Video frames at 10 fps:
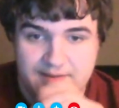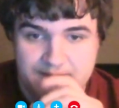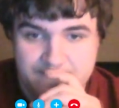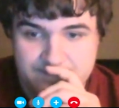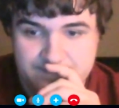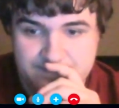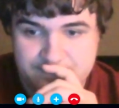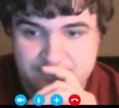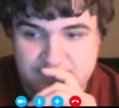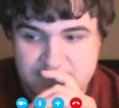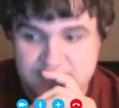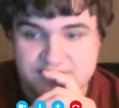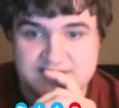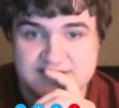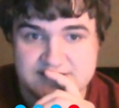Um,
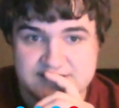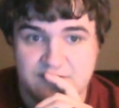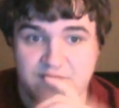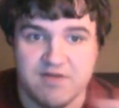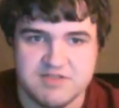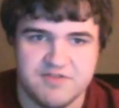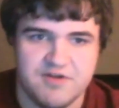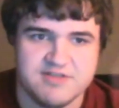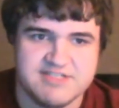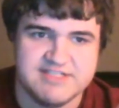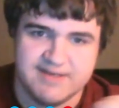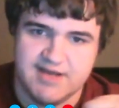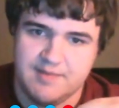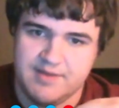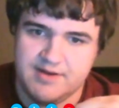2 seasons so far. There's a third season
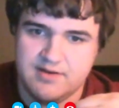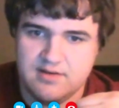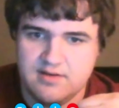coming,